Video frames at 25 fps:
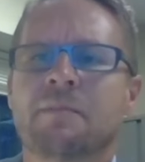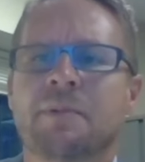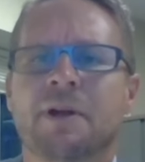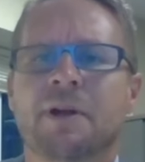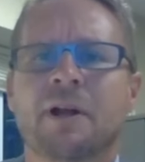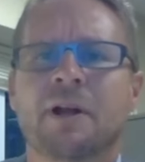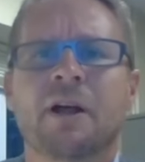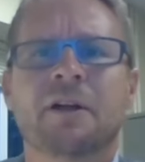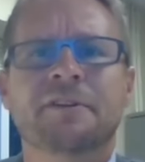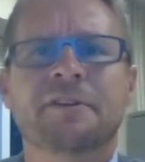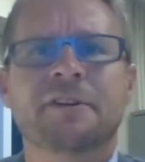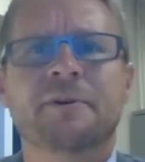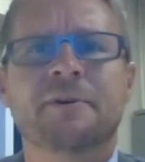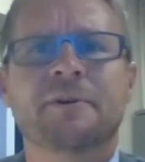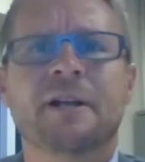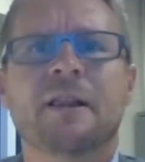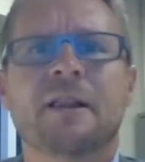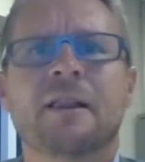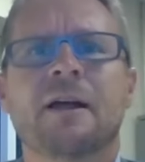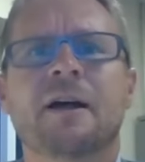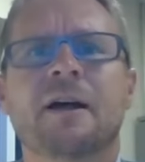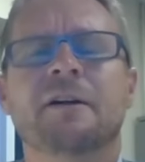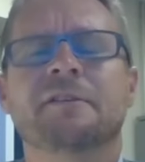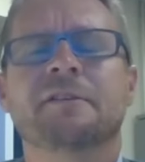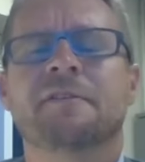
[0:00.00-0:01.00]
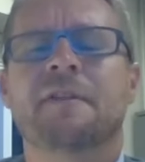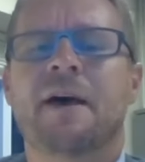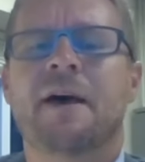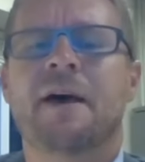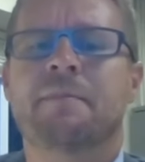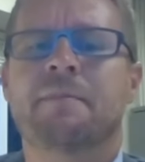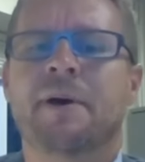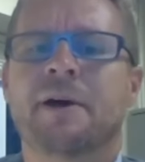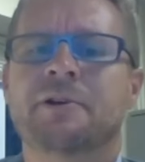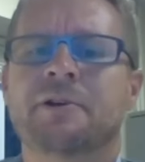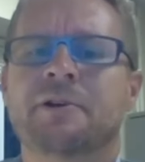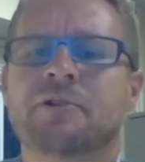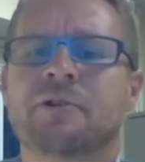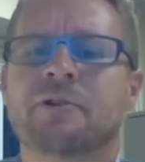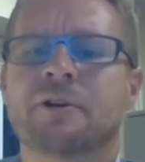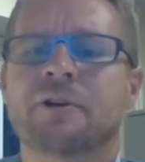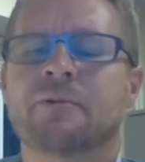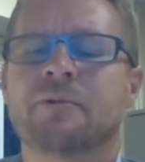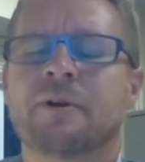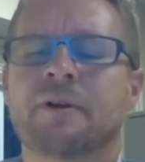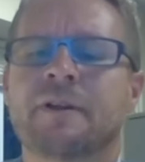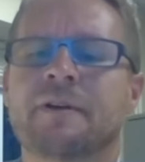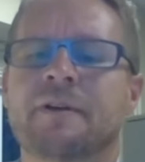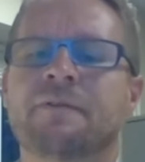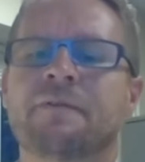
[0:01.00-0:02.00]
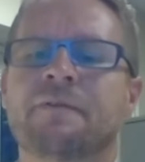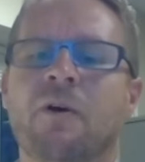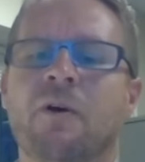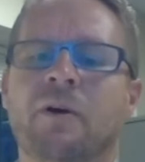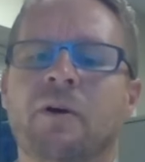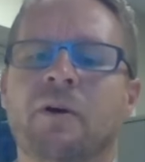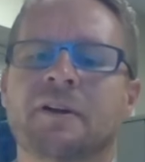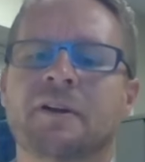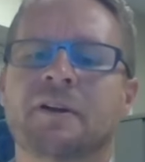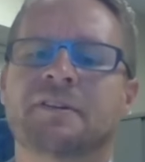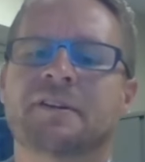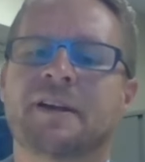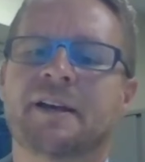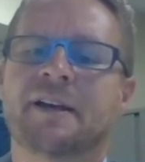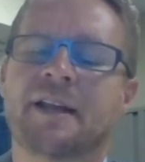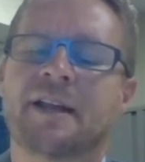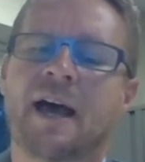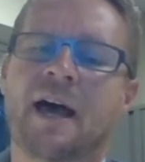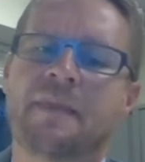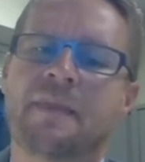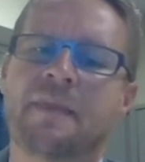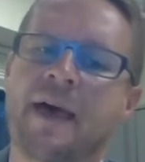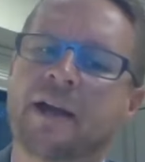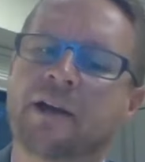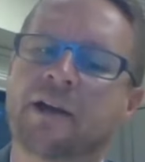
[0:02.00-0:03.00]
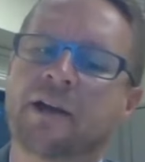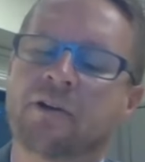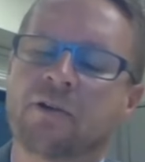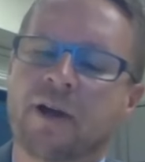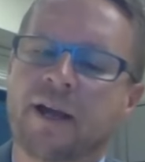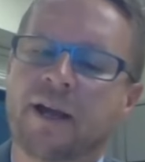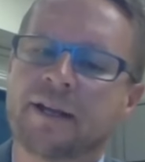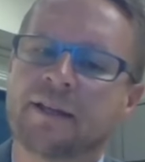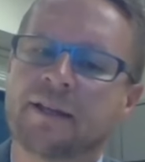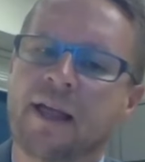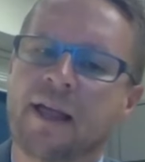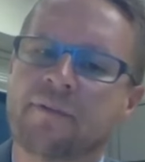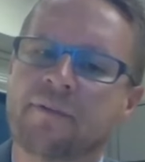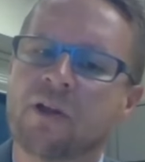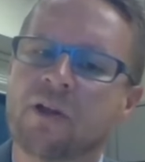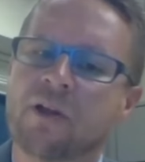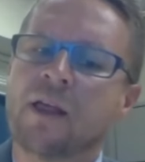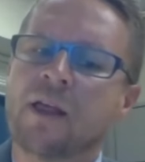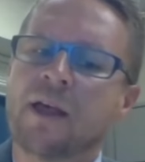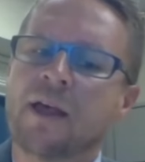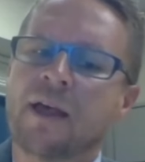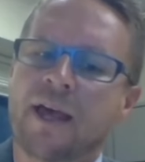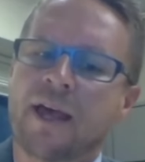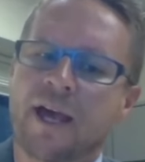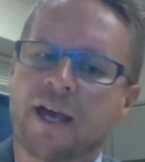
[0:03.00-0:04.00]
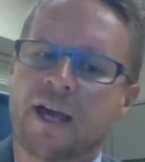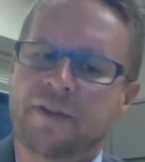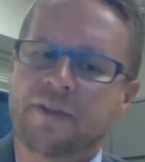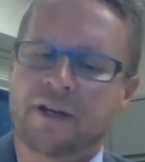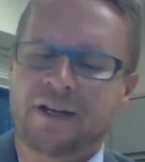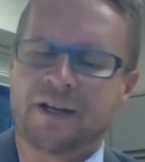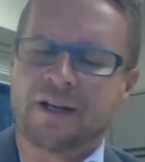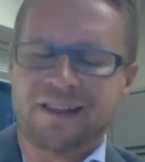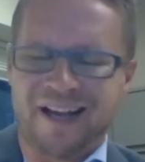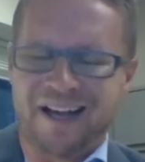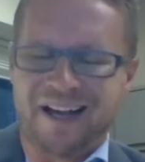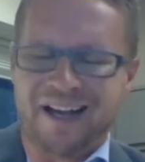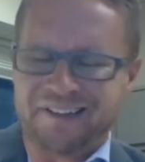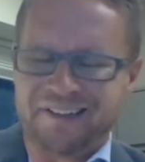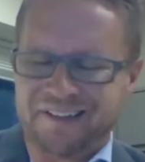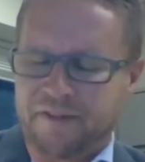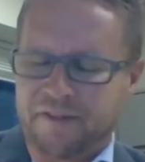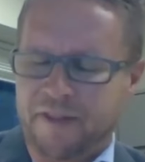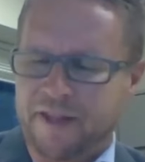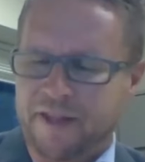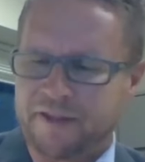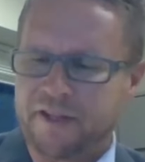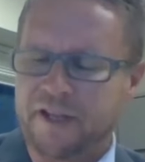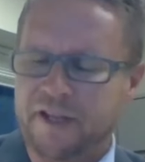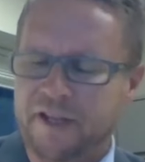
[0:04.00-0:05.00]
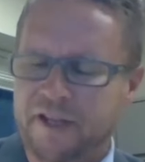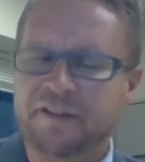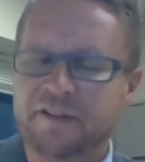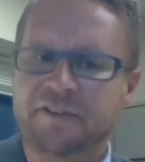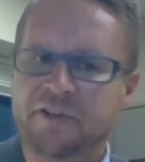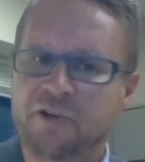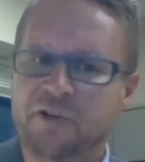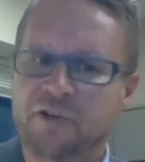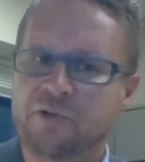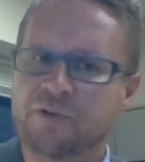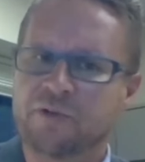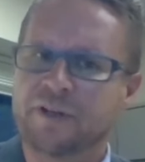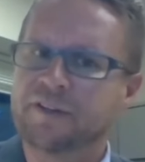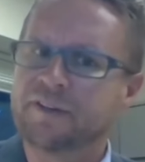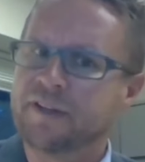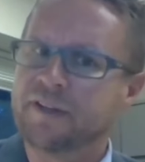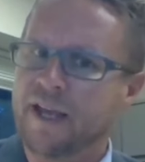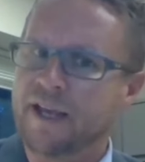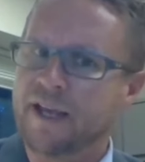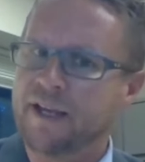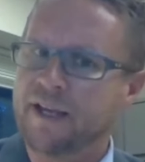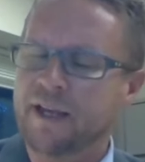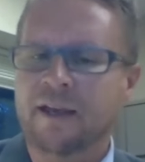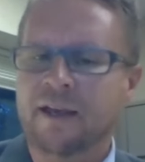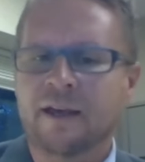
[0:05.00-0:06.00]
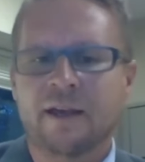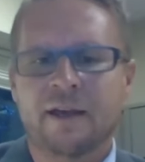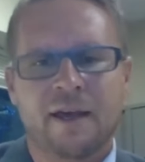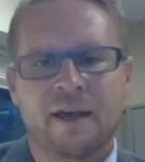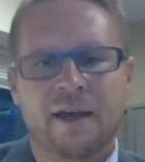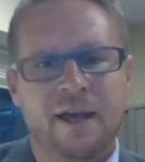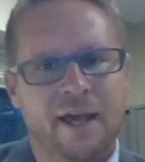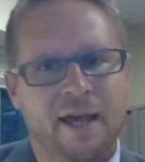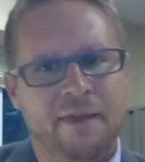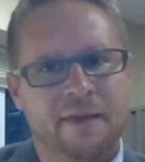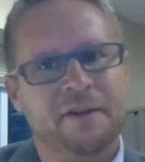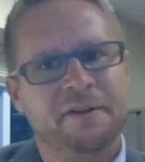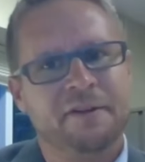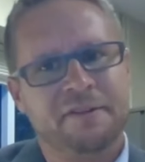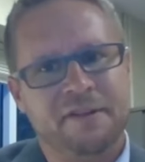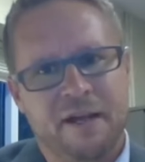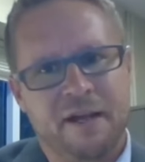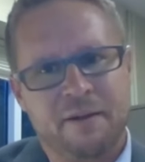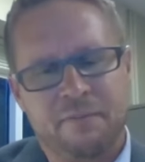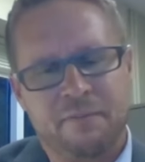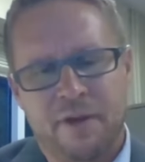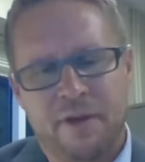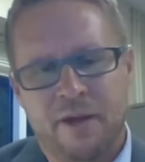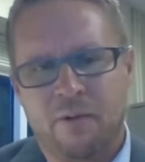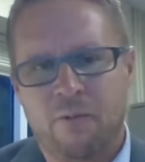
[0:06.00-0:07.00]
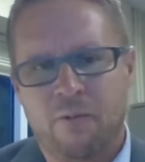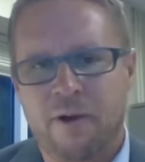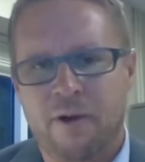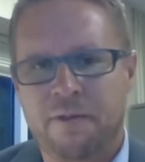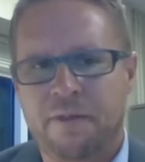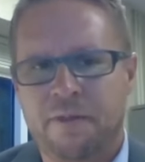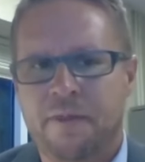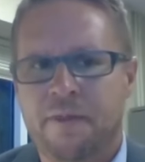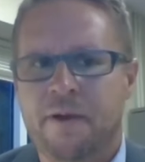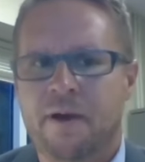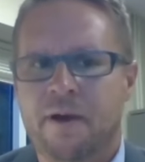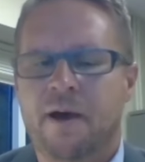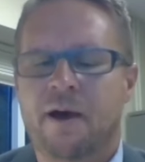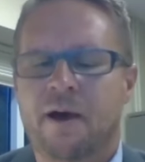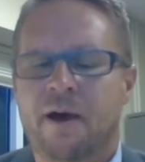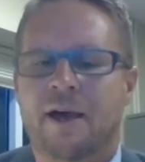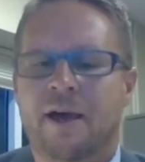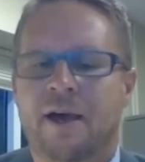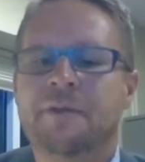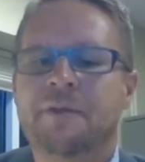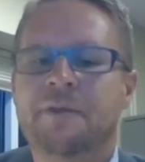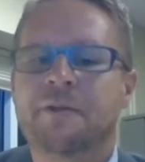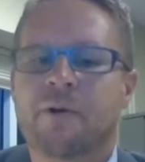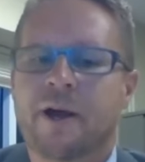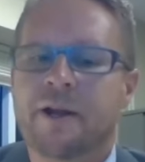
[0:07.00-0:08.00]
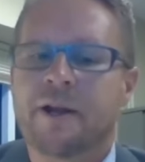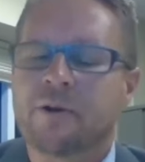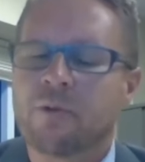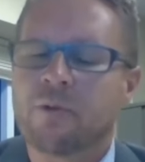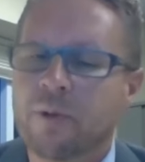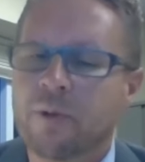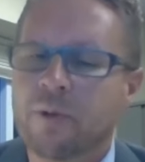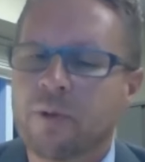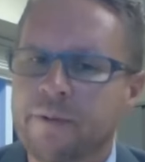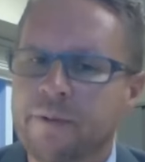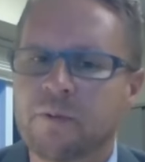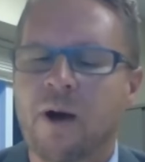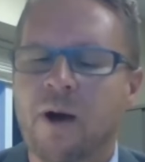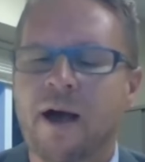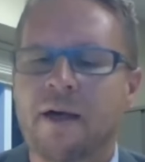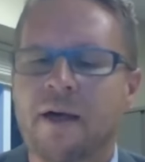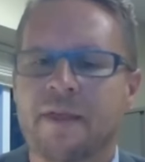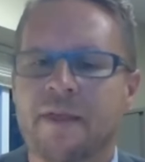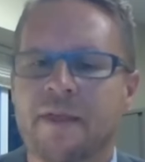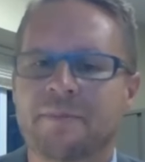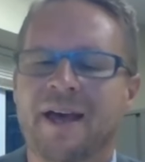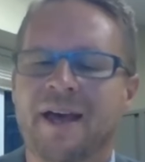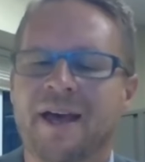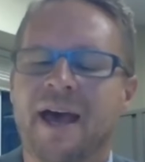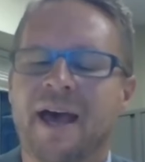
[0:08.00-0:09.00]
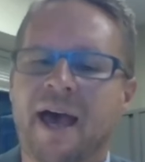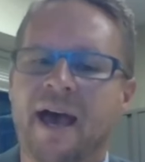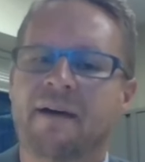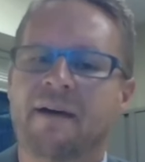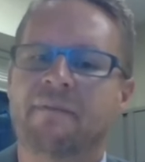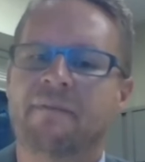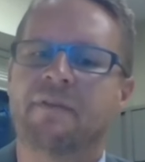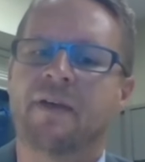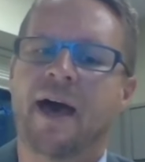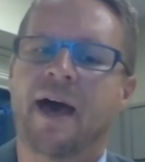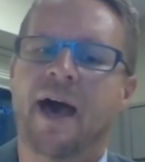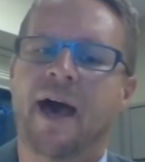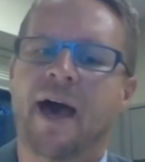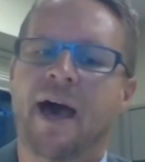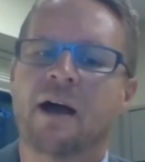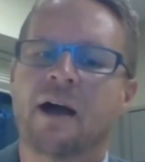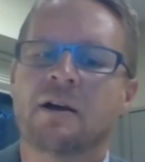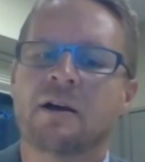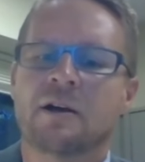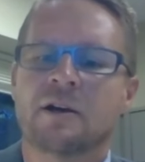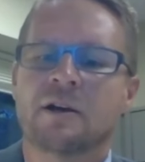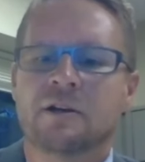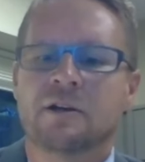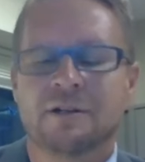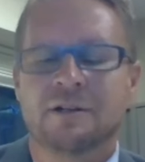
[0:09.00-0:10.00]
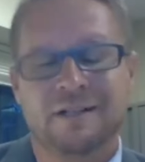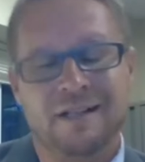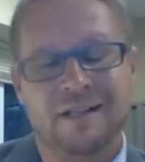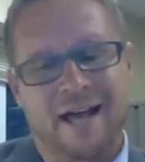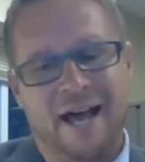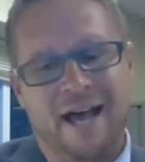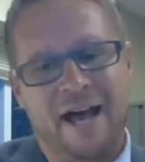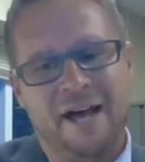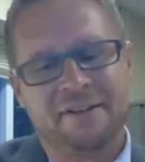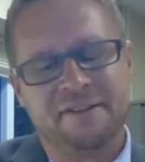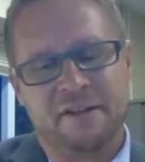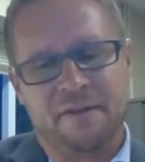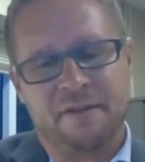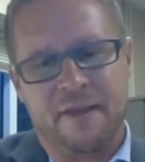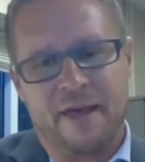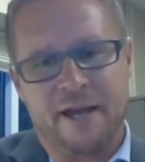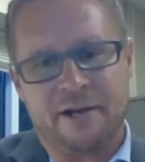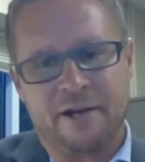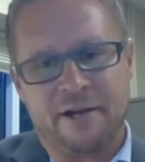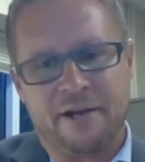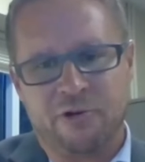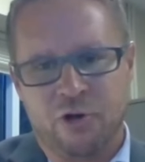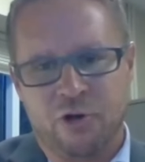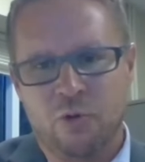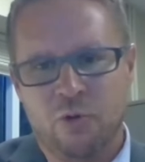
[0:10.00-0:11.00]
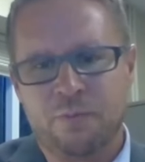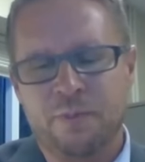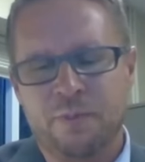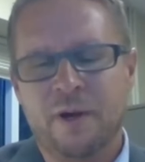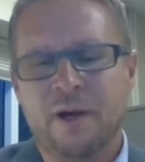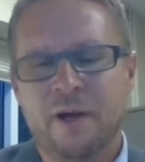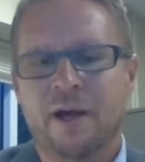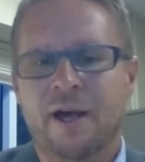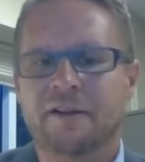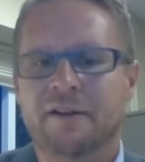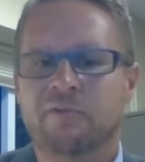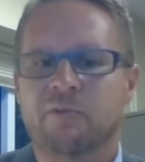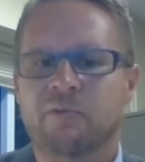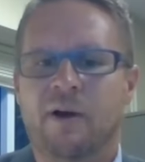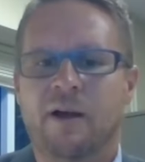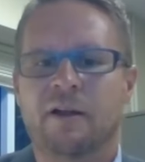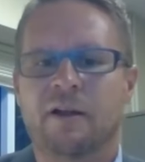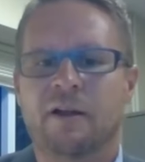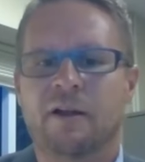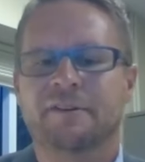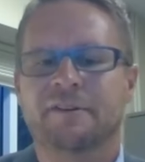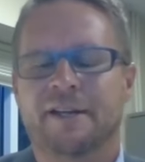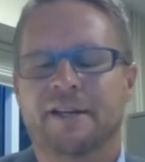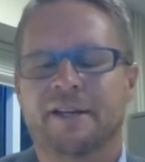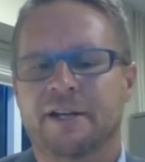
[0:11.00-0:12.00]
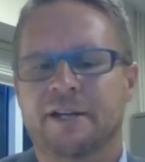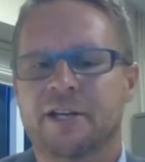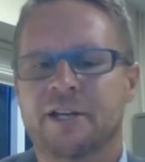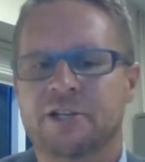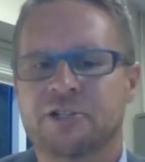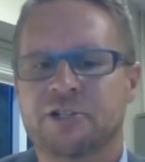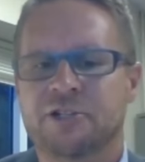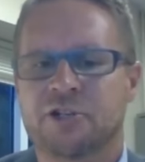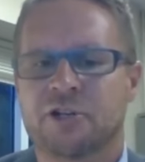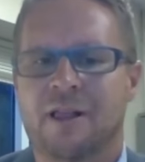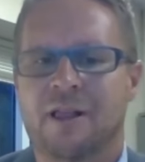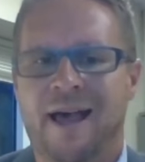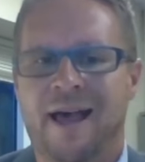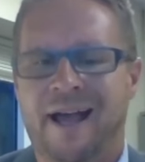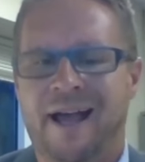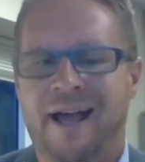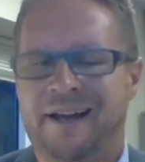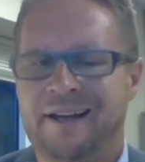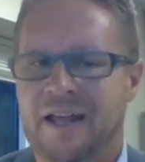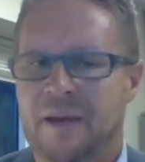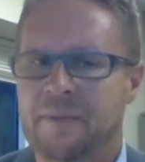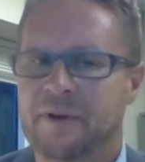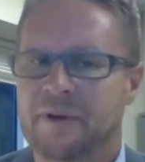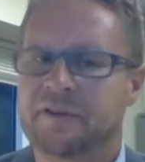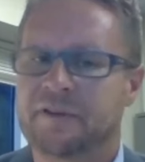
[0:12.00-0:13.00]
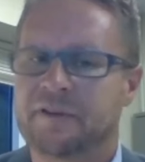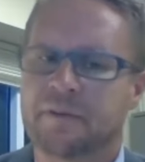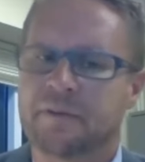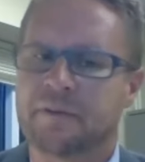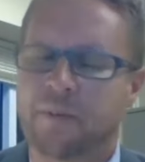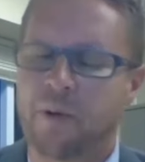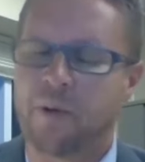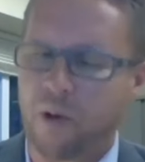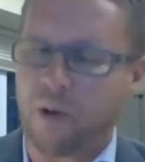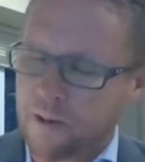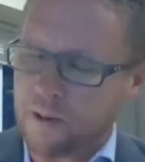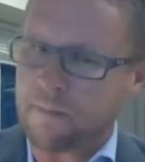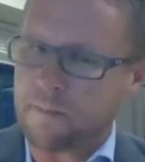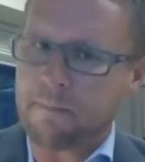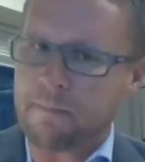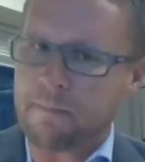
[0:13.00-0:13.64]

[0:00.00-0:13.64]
But also, it allows that mentor to really focus in on that grade level and the classes that that student is taking. And the same thing with the eighth grader. We would want them to have that class and that group as well as that additional academic support.